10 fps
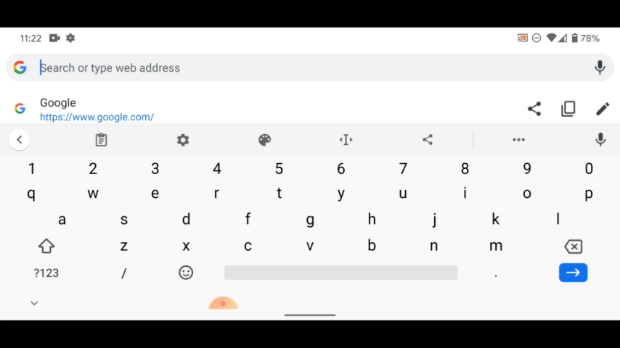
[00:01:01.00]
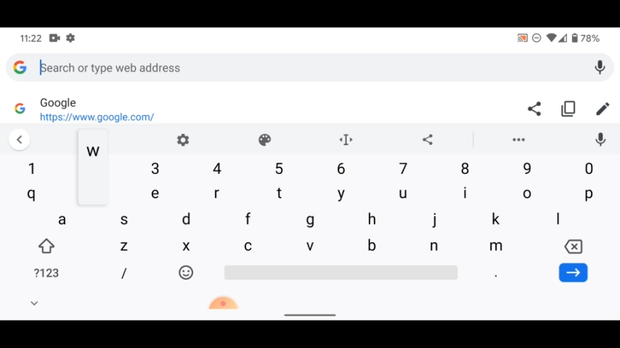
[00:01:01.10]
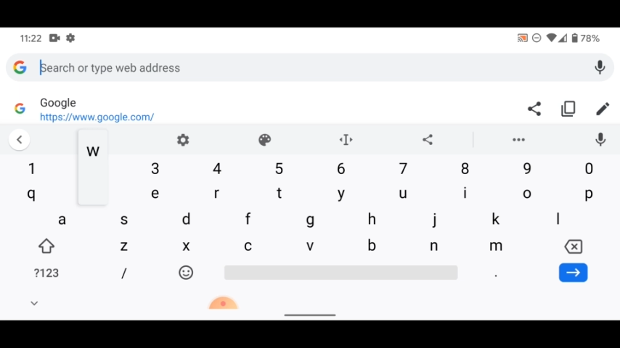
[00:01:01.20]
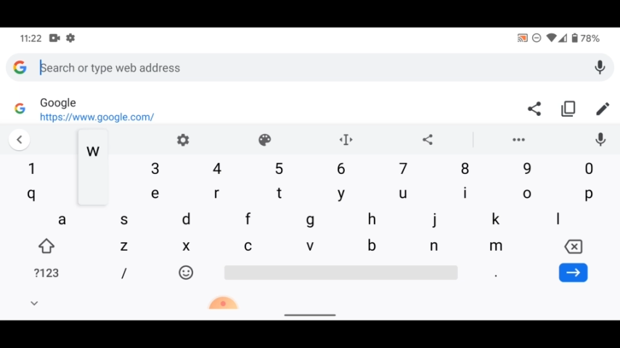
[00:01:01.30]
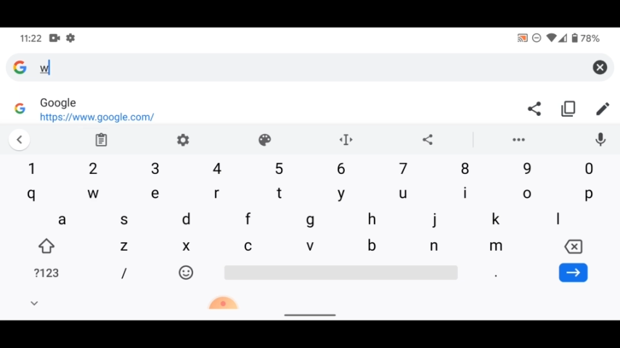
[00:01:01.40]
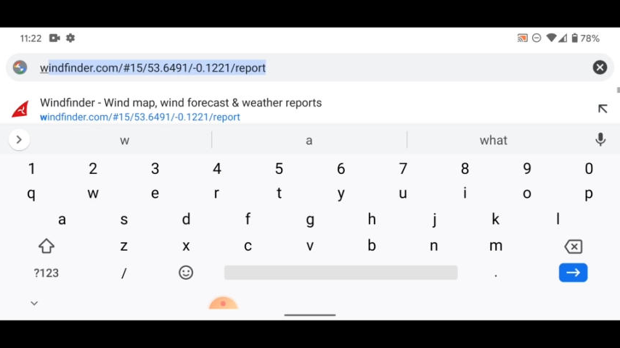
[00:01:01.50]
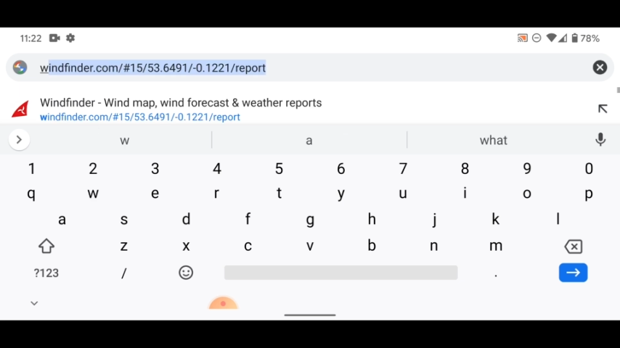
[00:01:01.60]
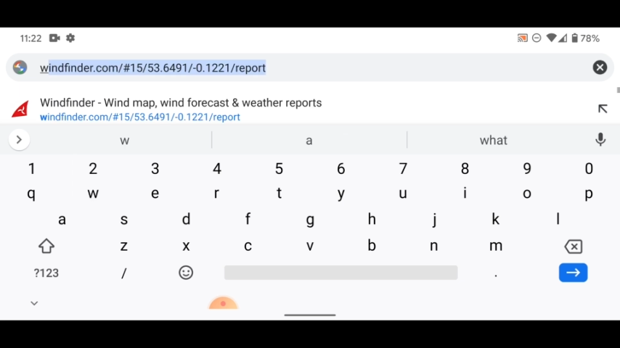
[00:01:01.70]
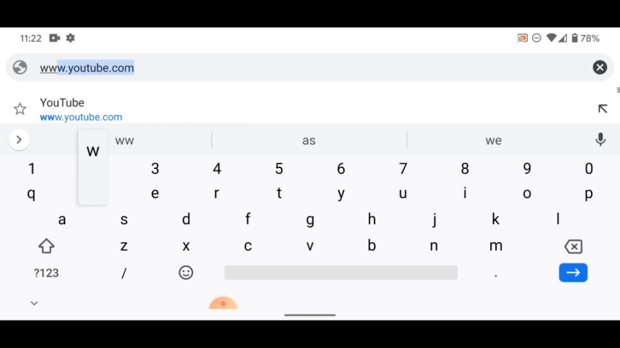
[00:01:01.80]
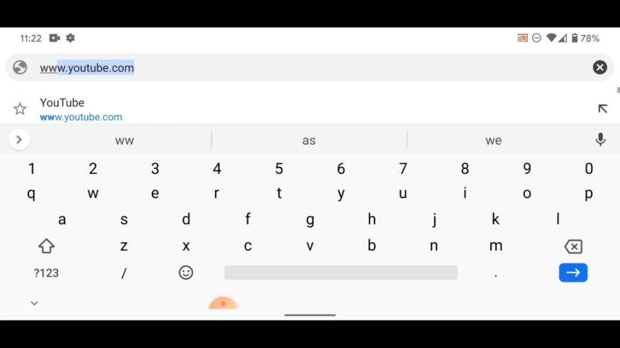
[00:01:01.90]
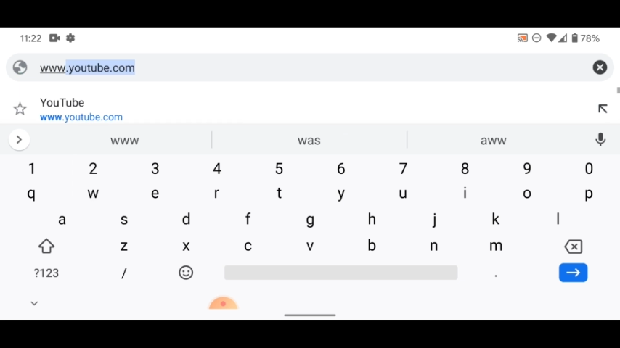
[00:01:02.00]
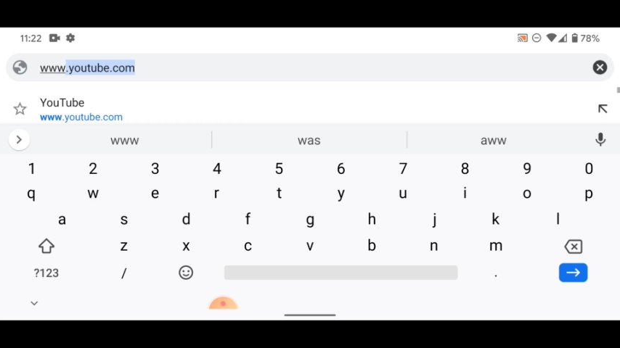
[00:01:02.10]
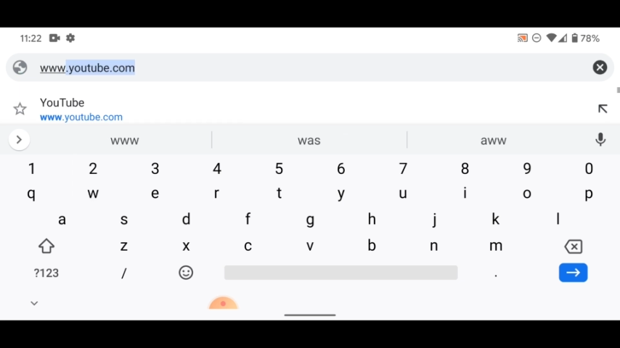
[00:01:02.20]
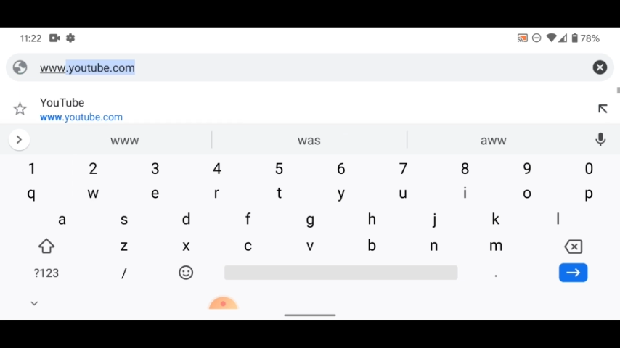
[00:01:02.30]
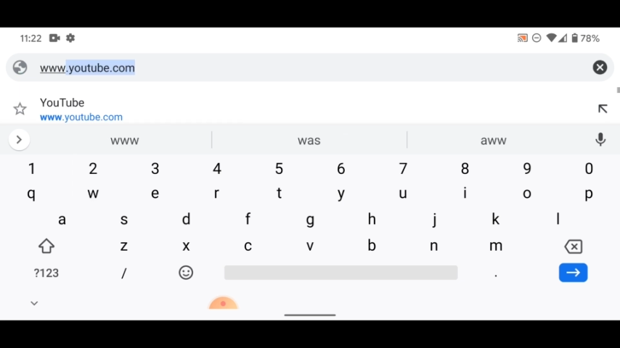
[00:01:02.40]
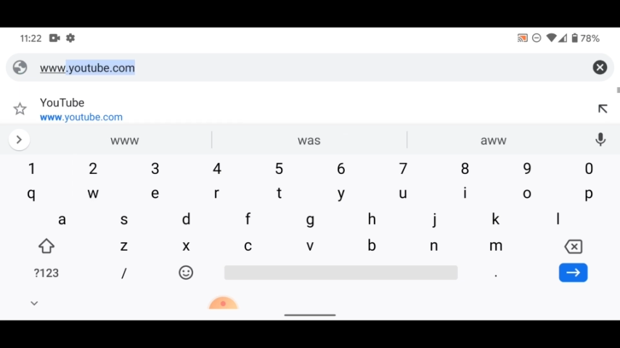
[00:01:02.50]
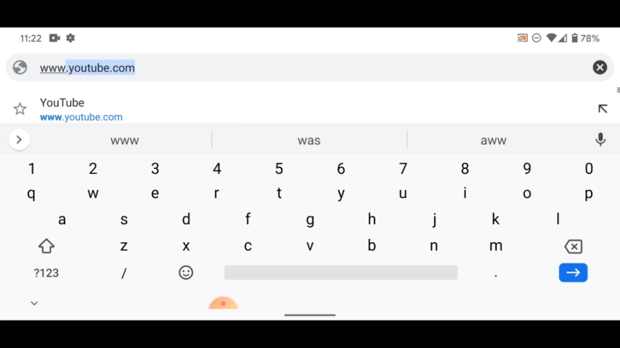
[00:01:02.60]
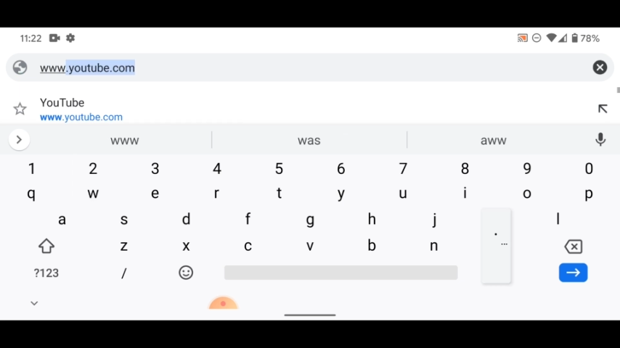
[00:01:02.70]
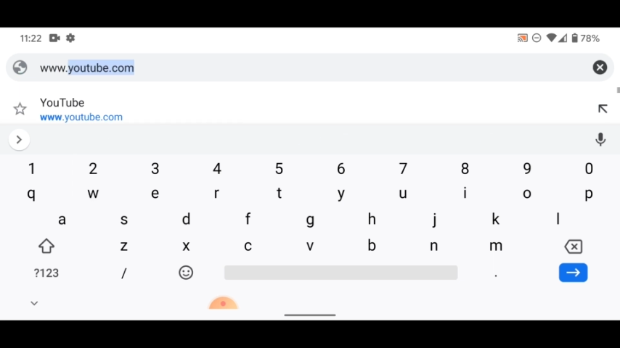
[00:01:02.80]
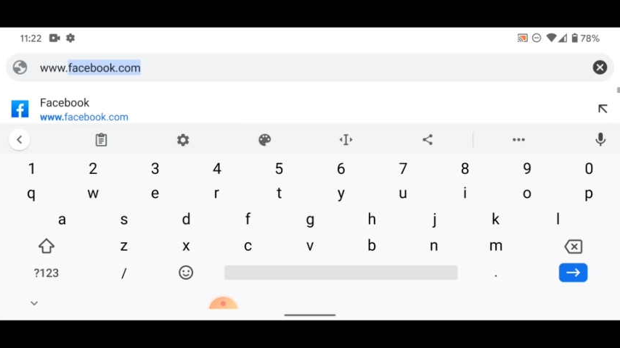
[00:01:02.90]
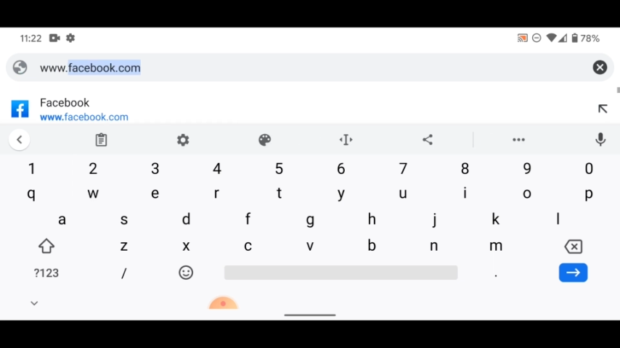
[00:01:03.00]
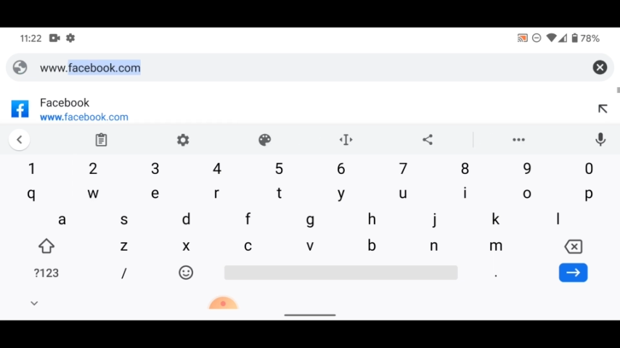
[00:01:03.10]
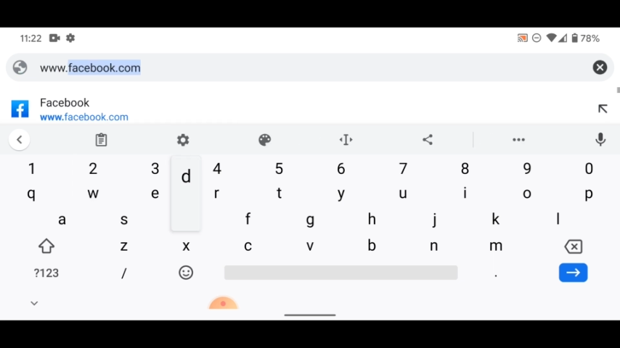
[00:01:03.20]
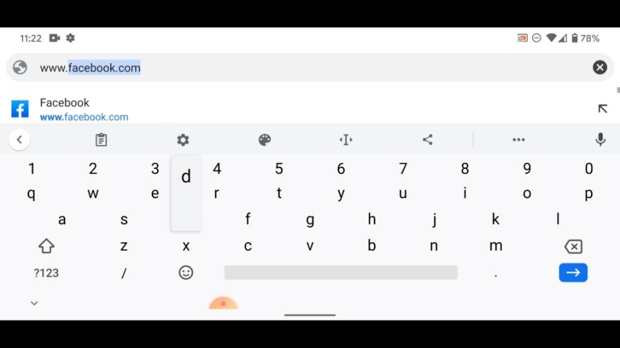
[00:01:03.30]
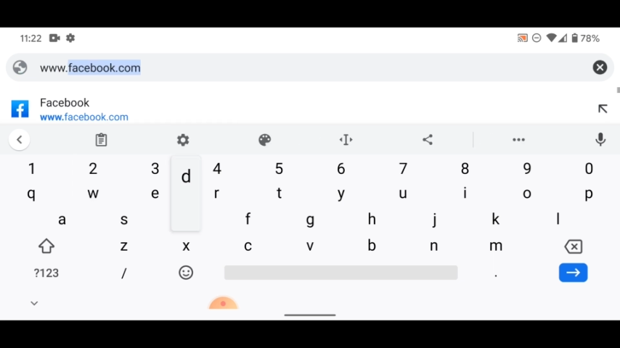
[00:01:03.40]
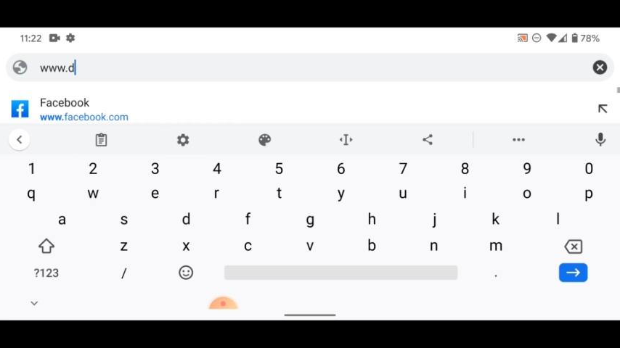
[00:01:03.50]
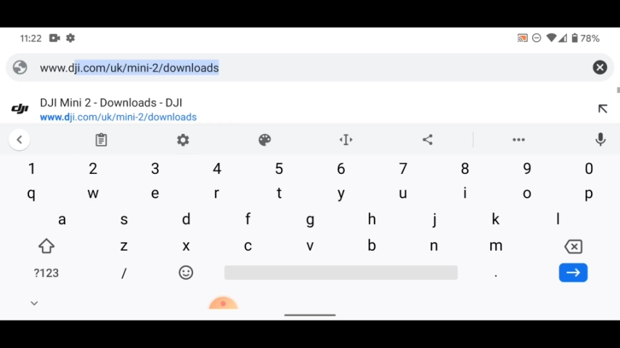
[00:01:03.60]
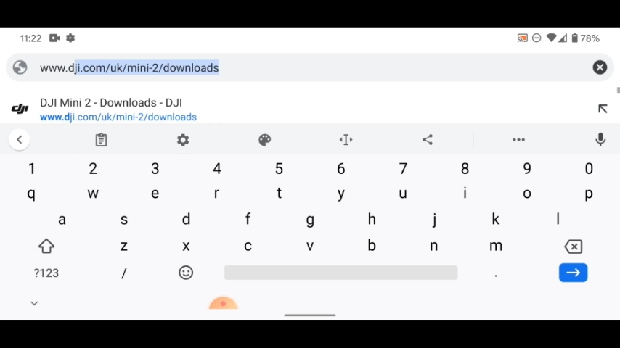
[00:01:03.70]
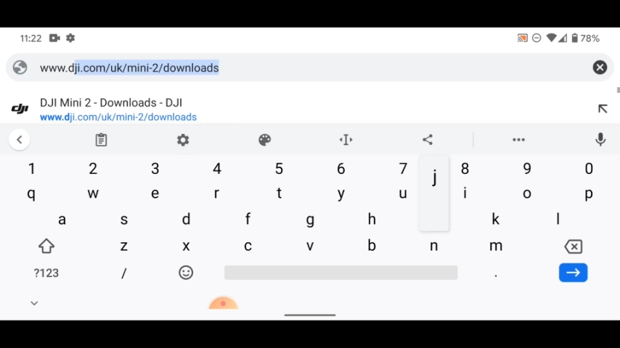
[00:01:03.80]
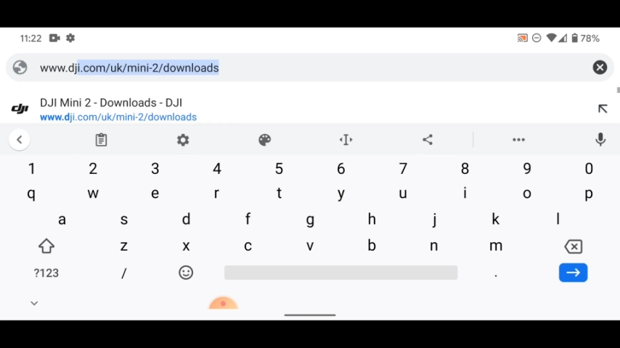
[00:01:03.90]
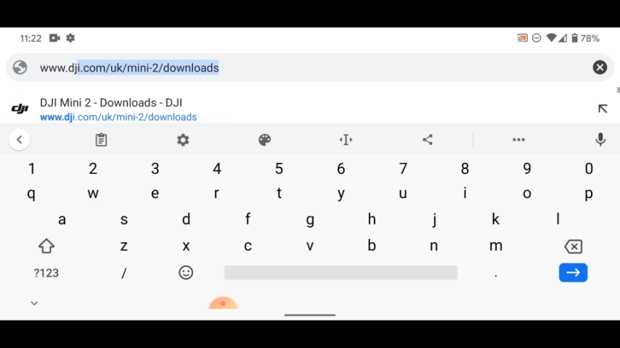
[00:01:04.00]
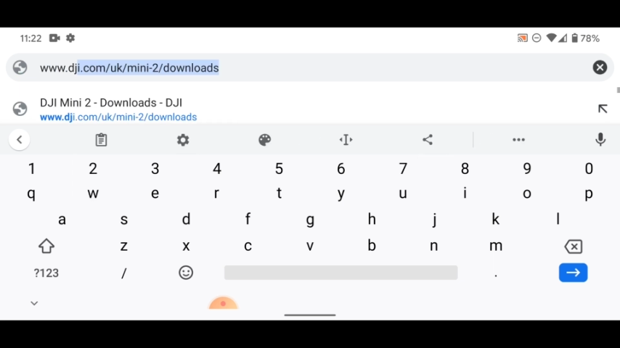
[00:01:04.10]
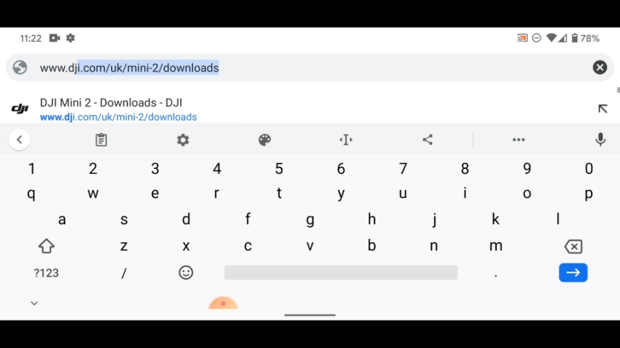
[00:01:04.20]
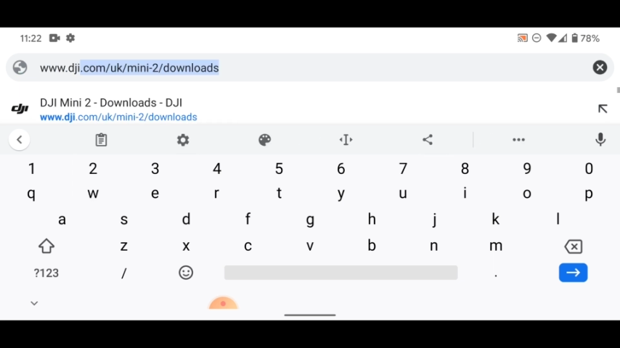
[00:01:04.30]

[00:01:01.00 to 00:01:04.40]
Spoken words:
No face is visible, so there are no lips to read.